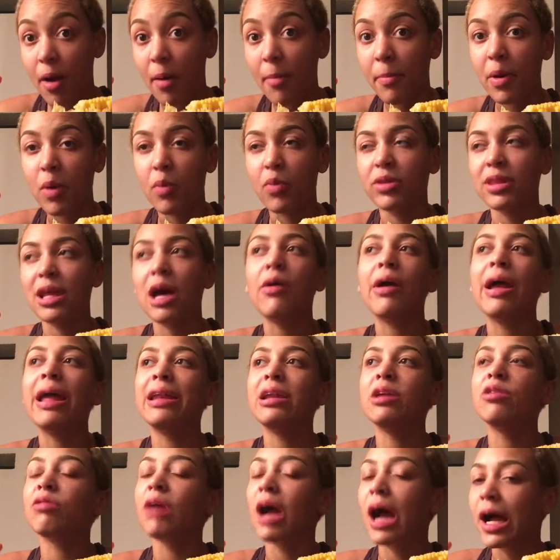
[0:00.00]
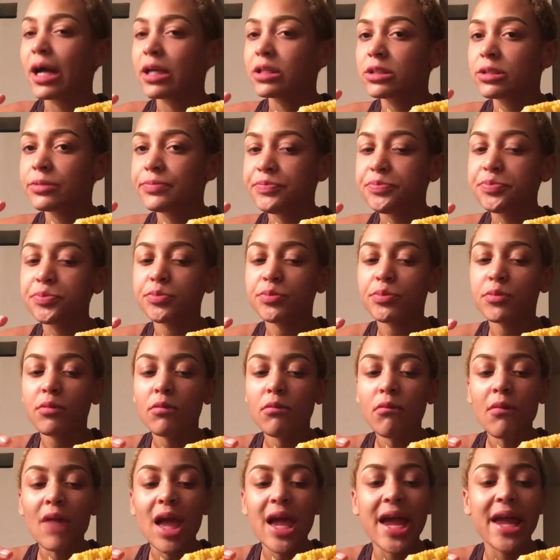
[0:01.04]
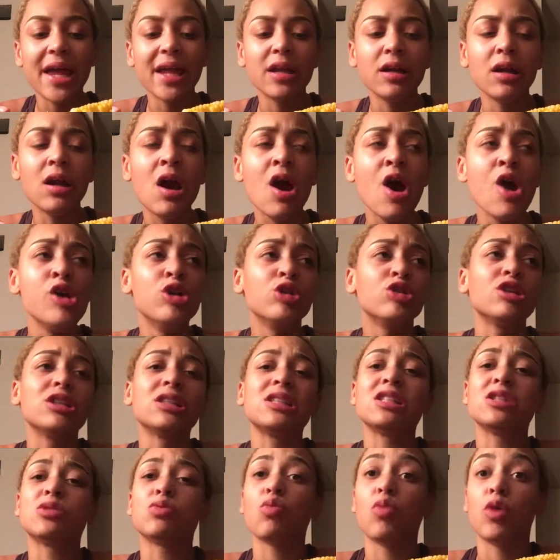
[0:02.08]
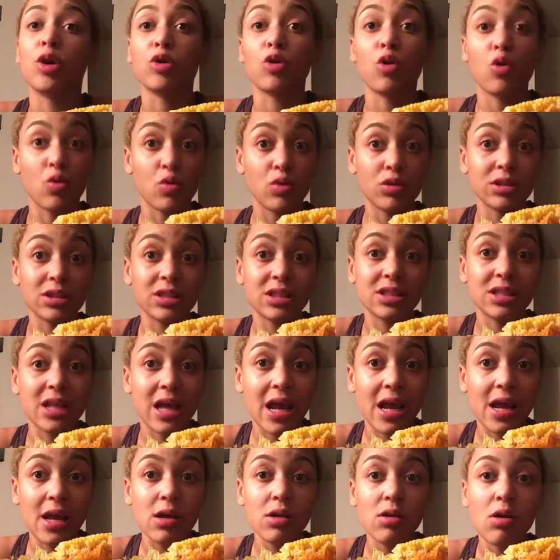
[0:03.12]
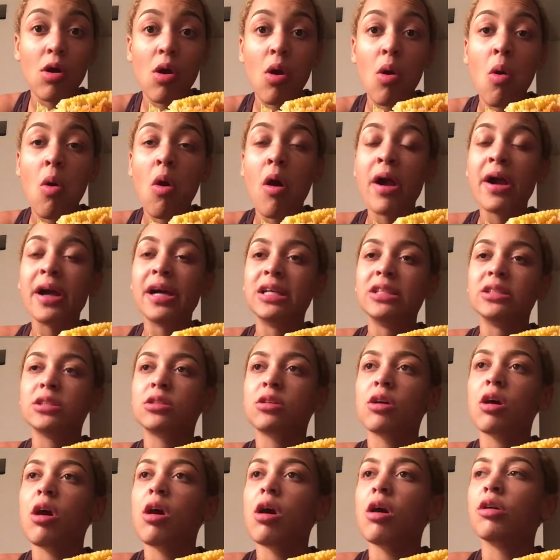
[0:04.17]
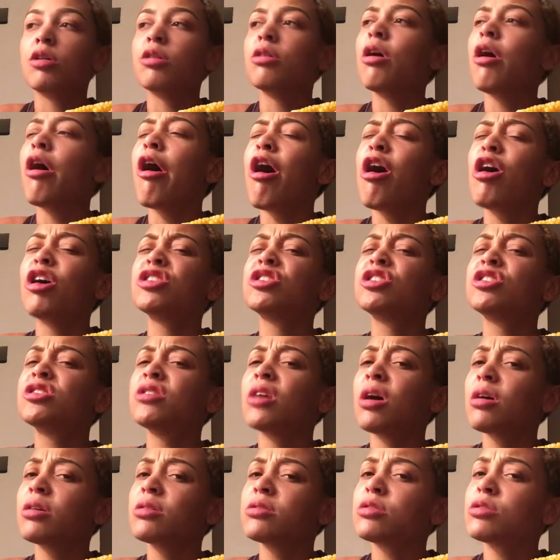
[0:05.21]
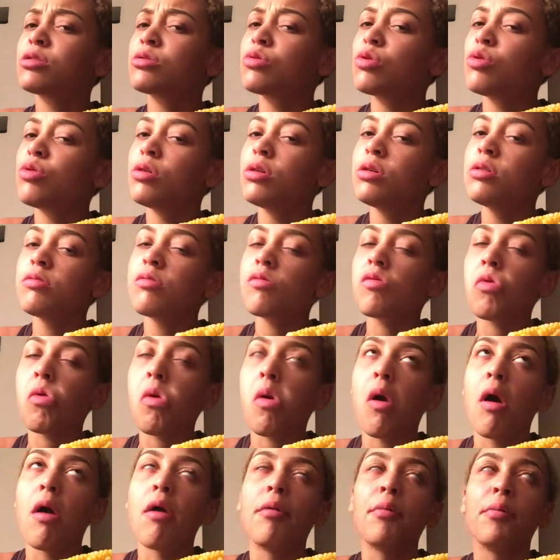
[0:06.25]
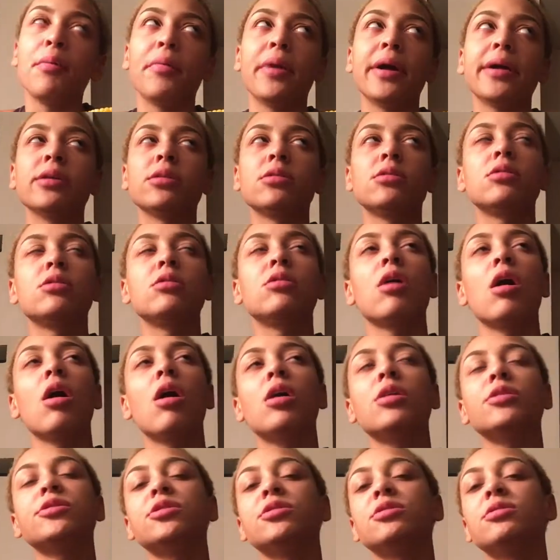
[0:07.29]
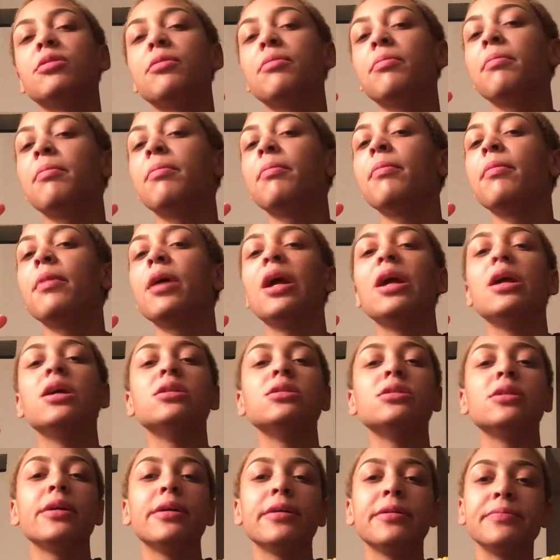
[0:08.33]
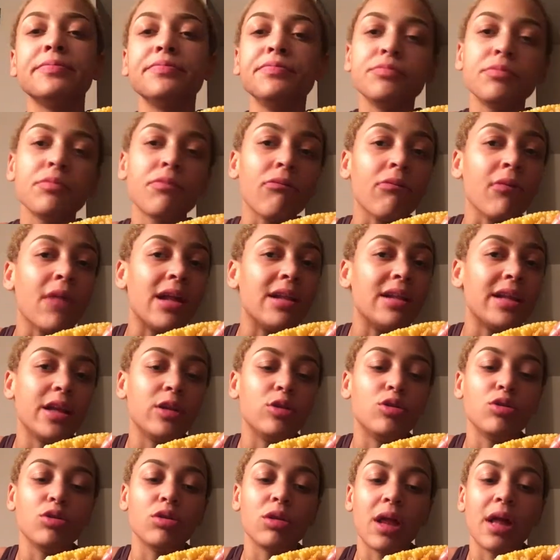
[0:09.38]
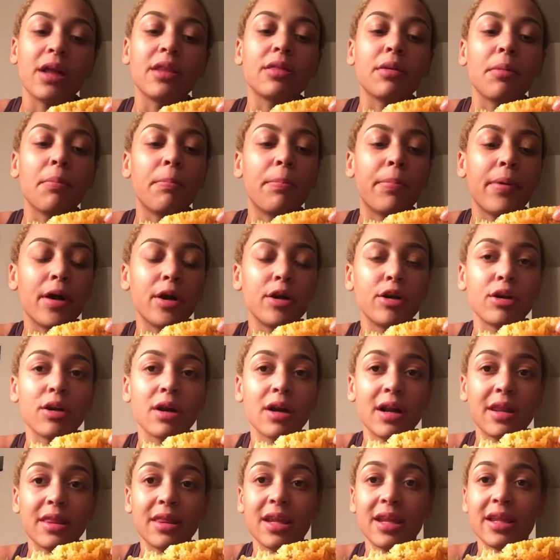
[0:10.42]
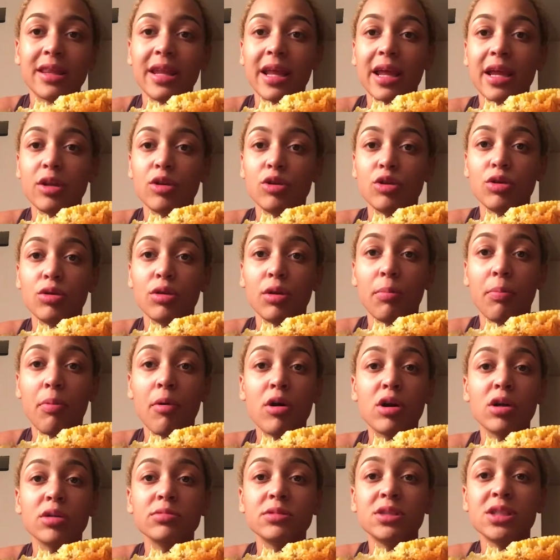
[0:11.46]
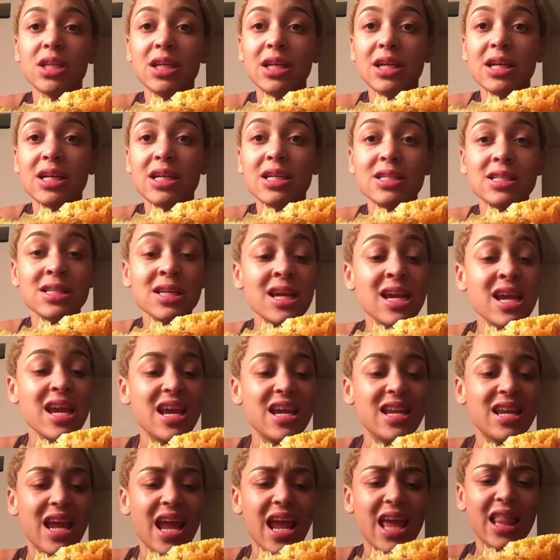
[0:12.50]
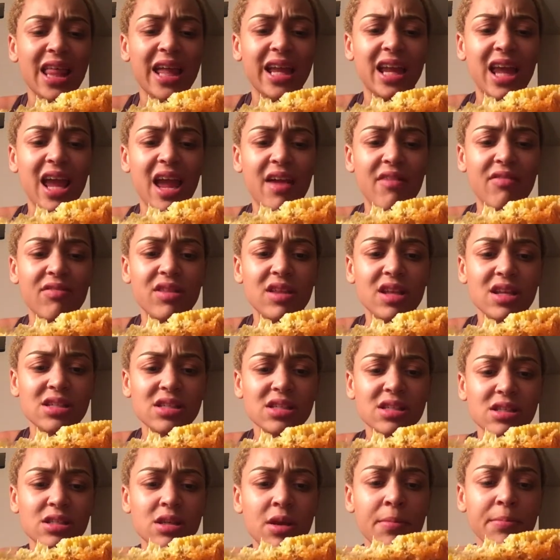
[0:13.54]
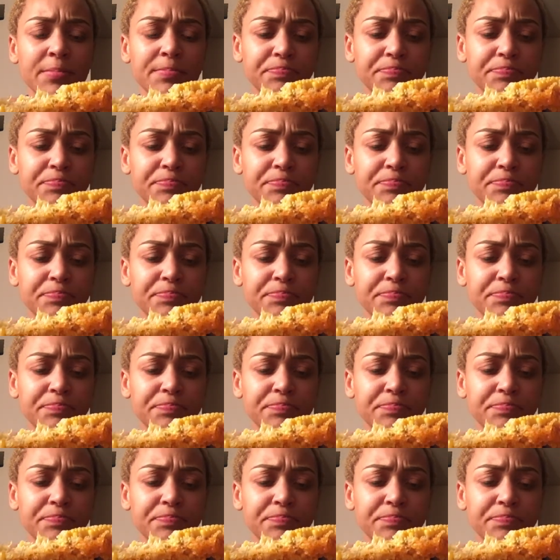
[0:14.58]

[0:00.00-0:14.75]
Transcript: but without any rides. And there's this one corn stand, and it's called All Shucks Corn. Oh my gosh, it's amazing. They do like the butter, and then they do the Parm cheese, and they like have this